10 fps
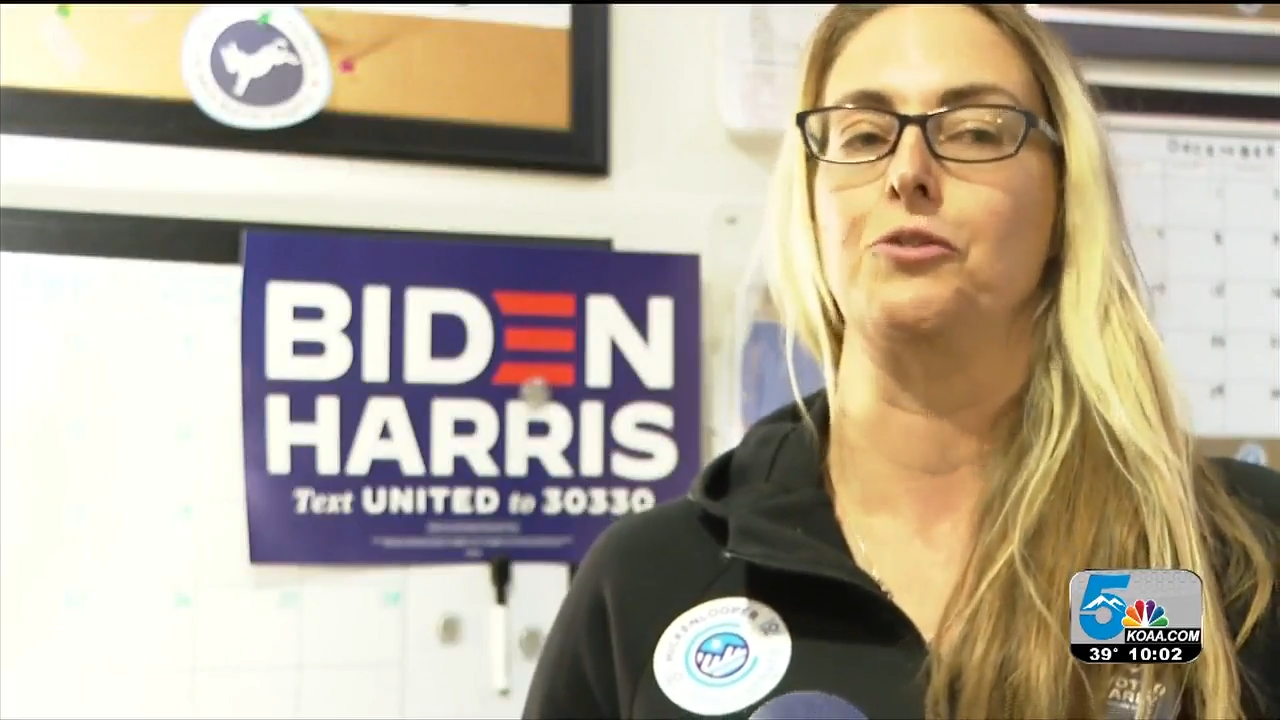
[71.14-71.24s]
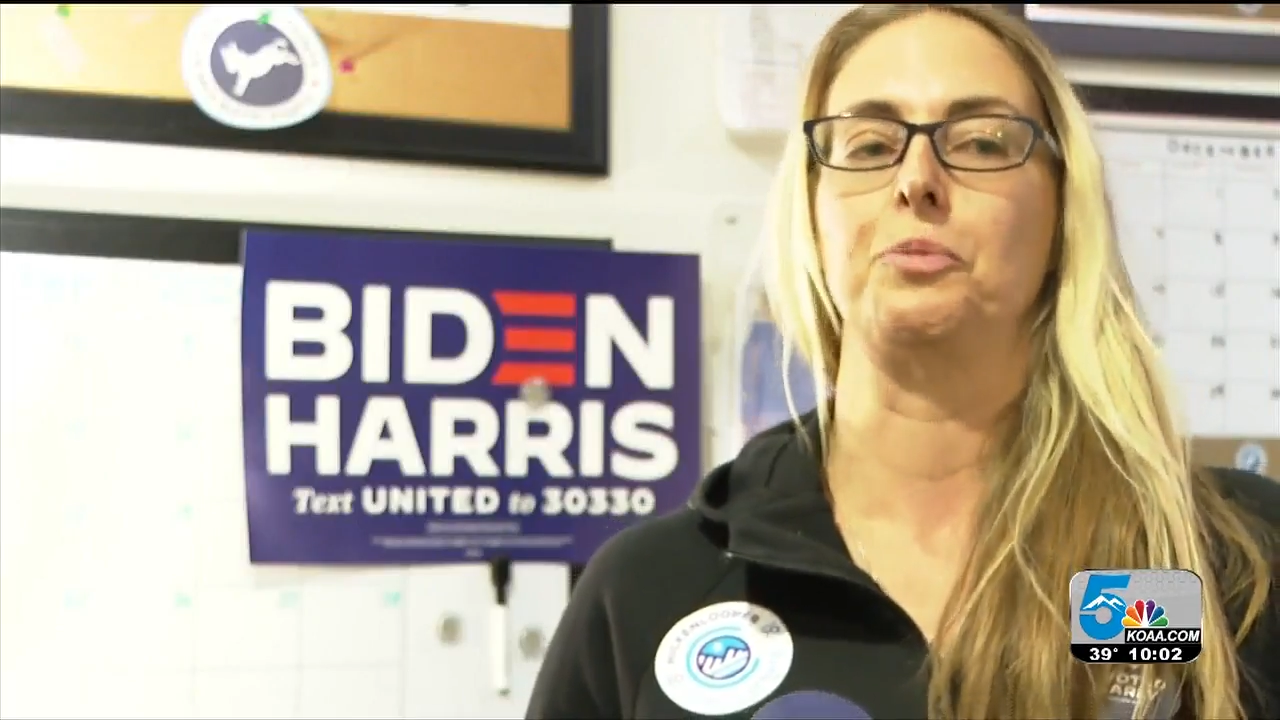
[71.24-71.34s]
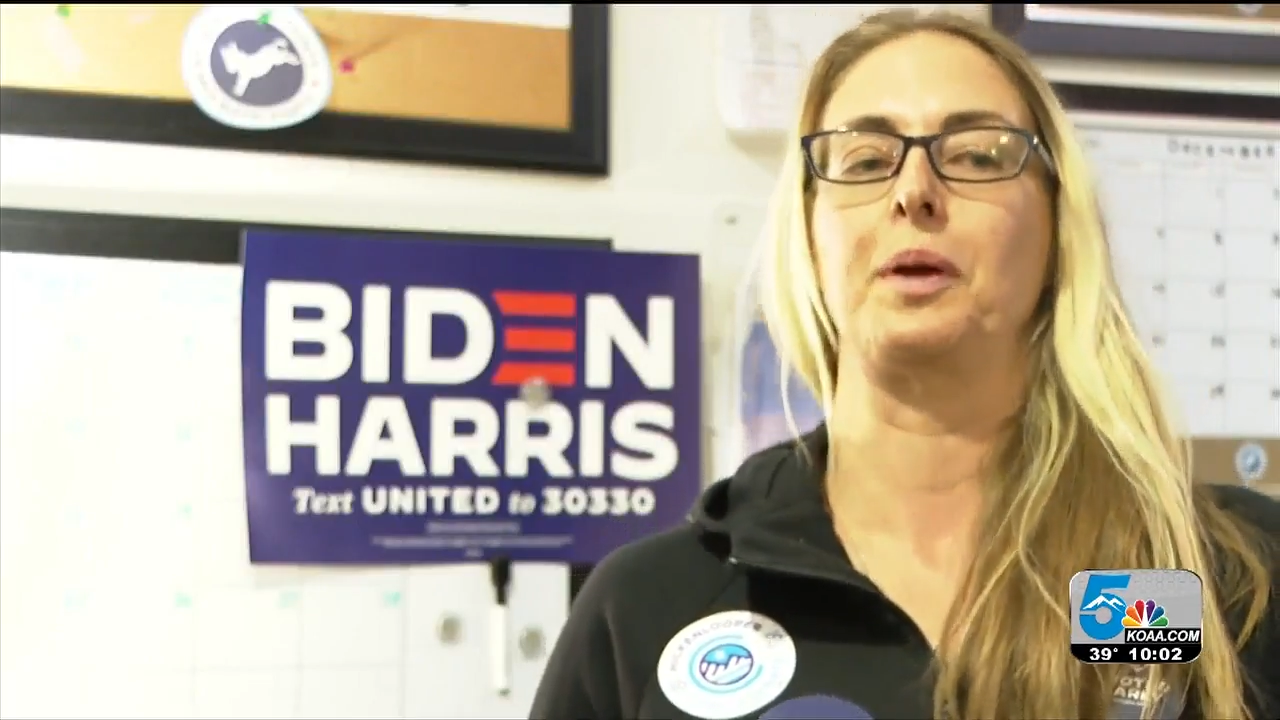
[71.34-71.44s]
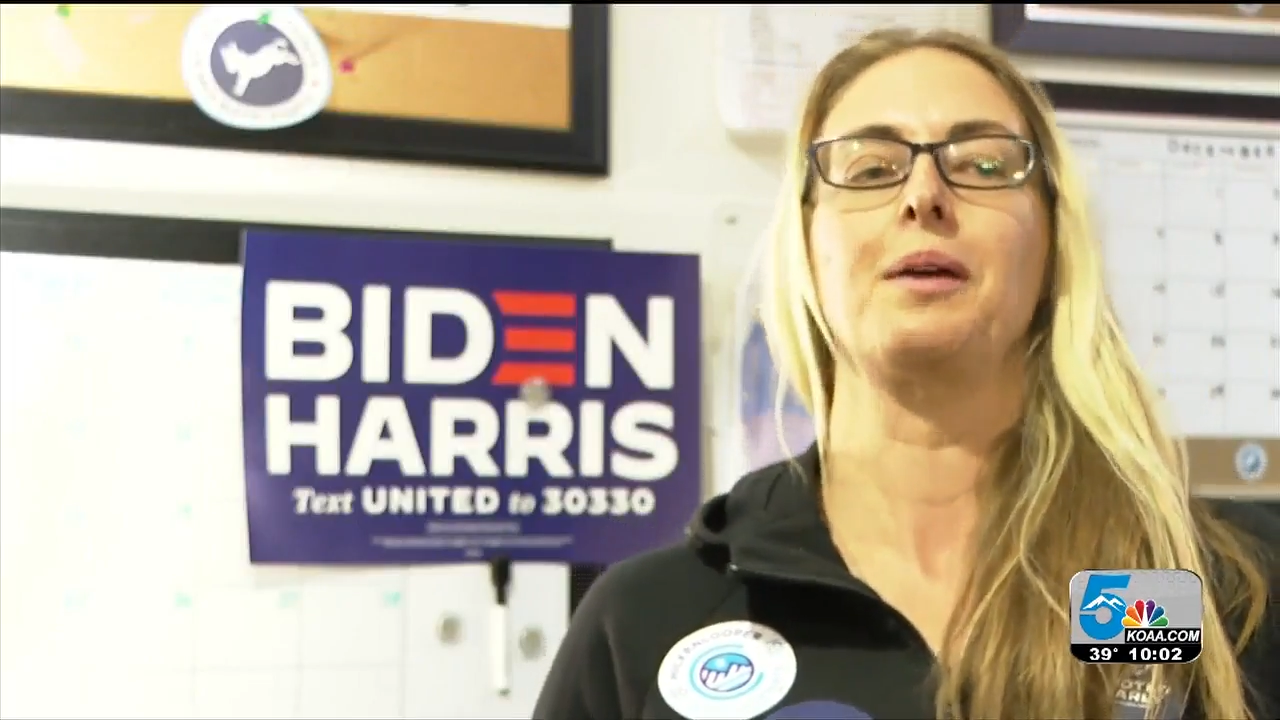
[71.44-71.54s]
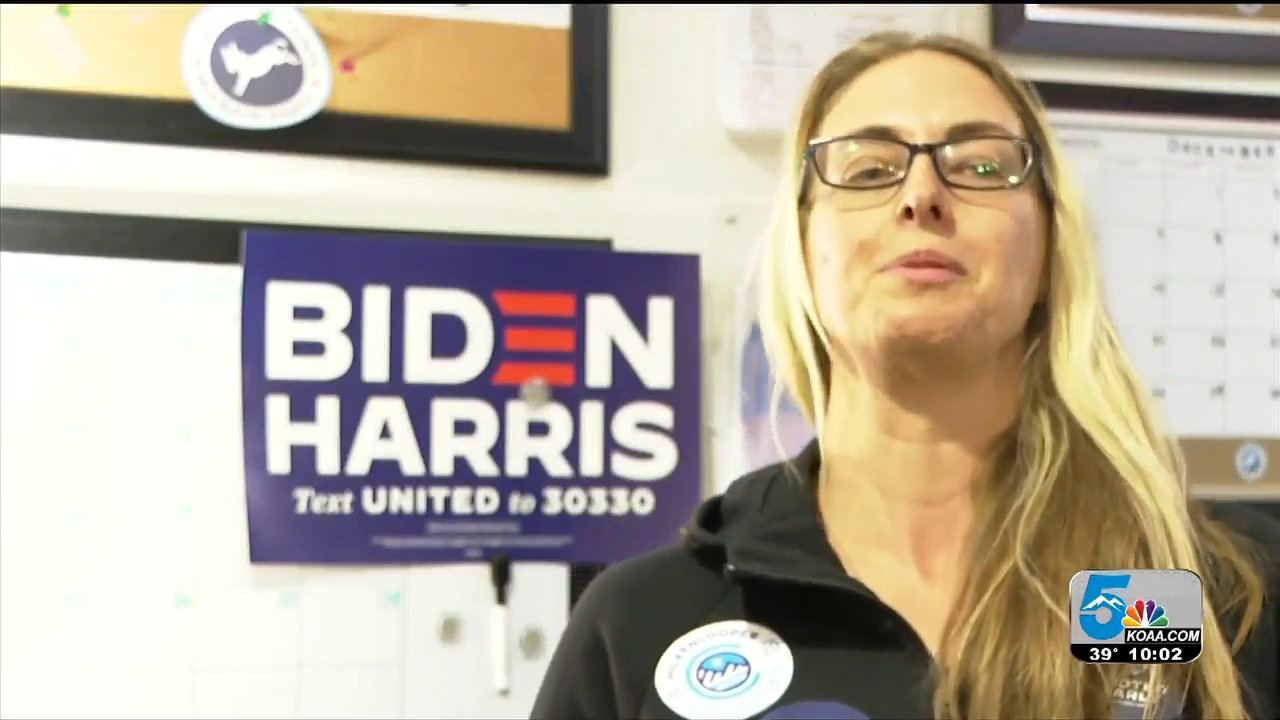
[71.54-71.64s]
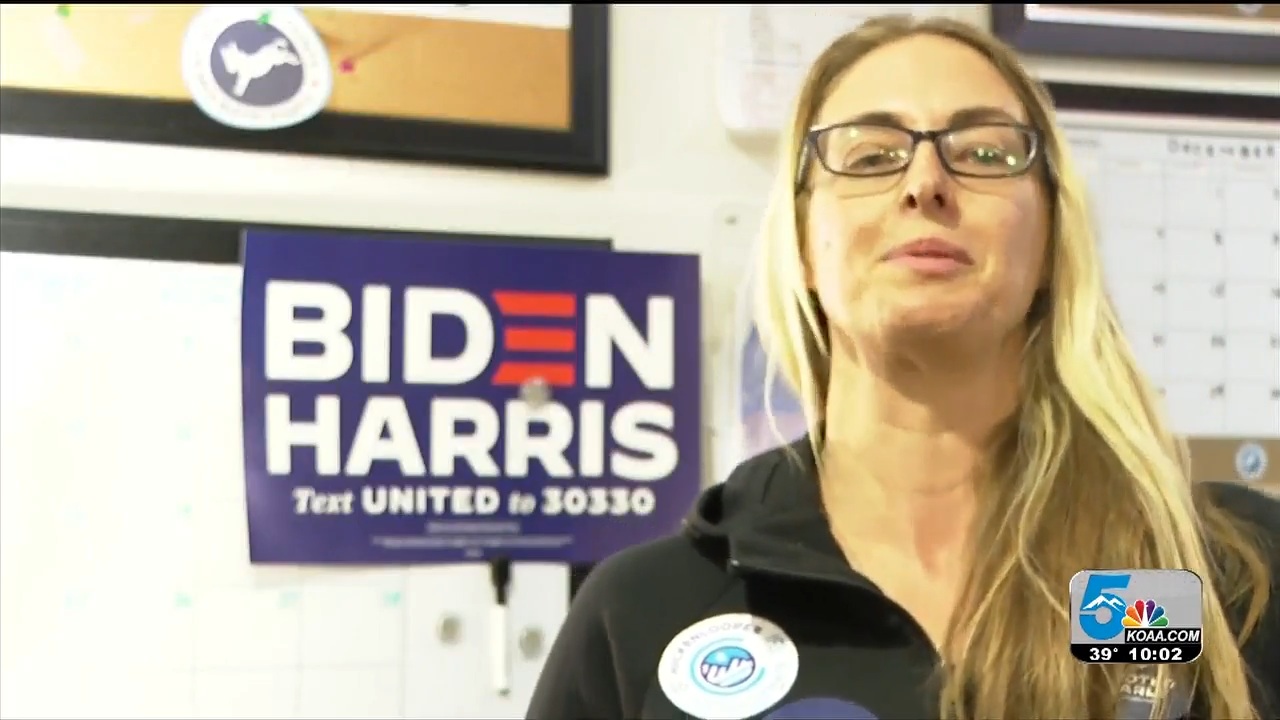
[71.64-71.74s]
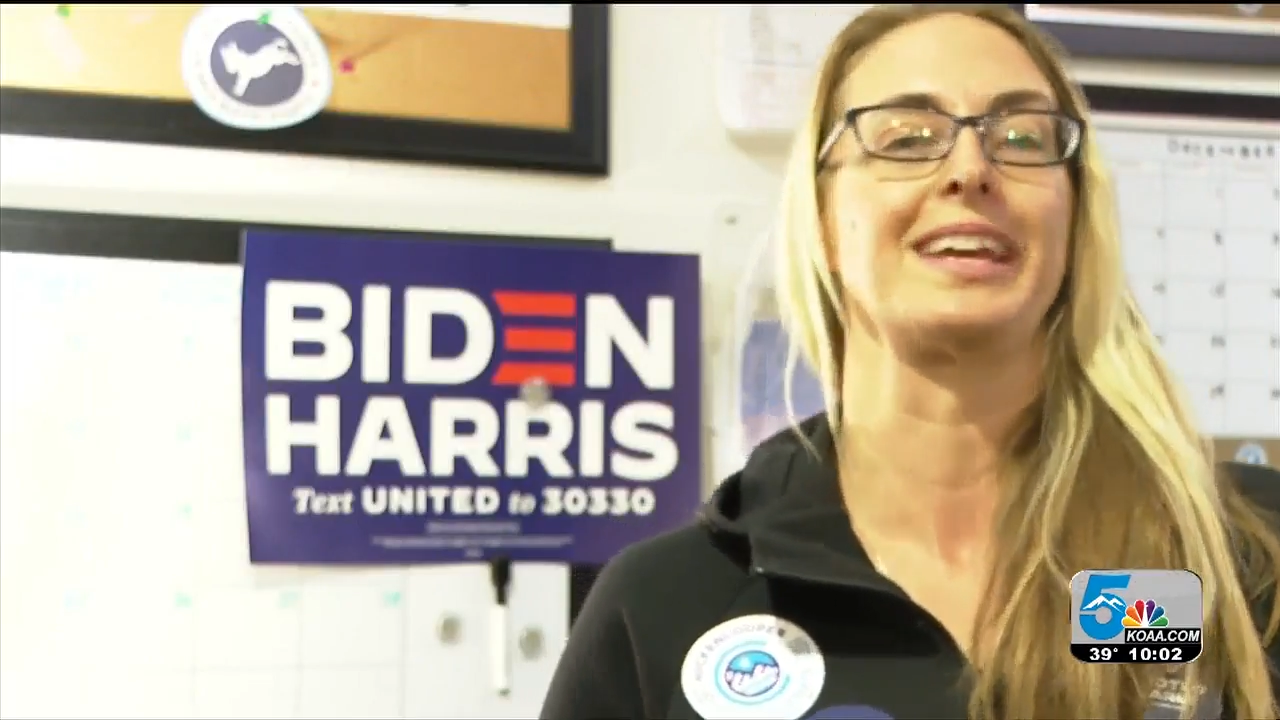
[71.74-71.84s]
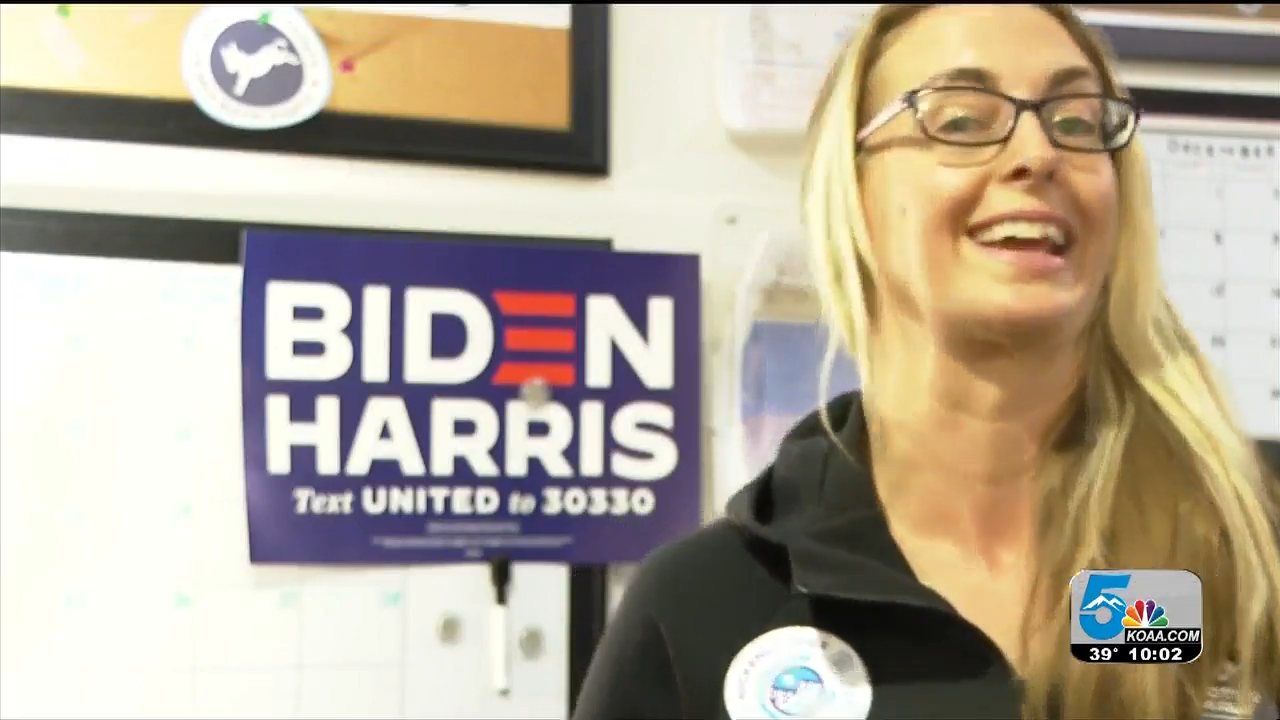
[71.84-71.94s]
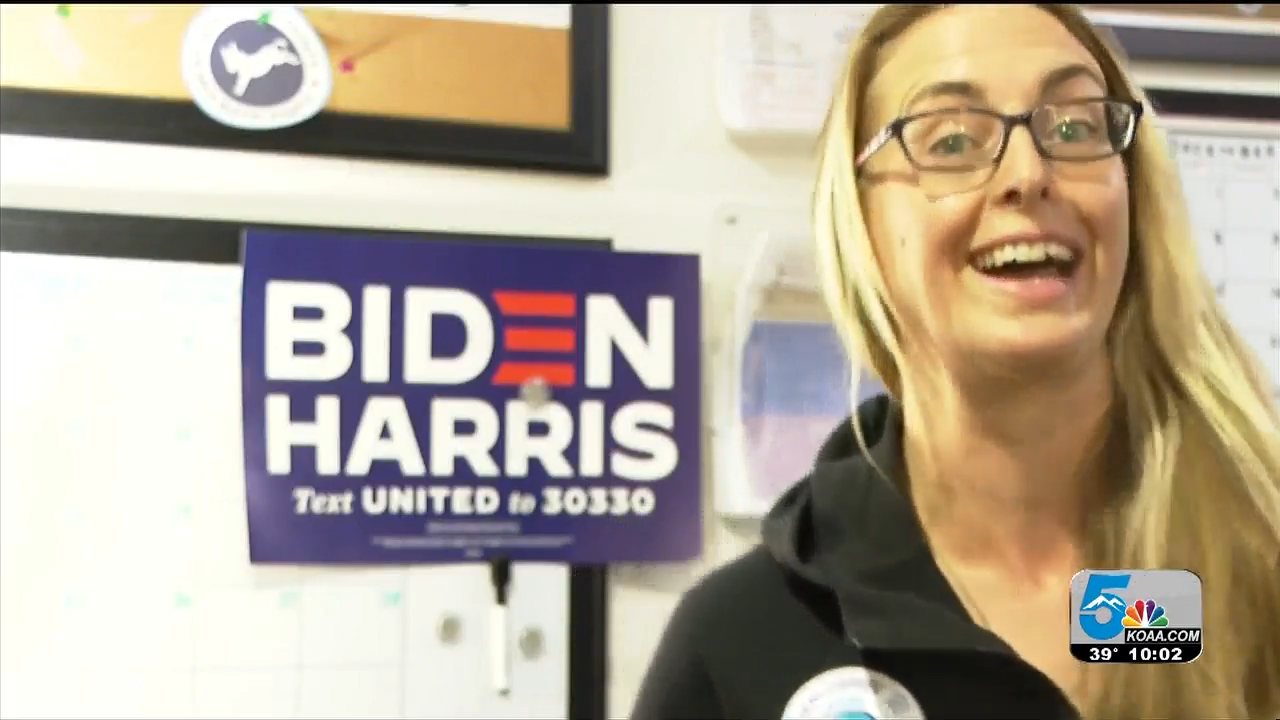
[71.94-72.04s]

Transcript: you've probably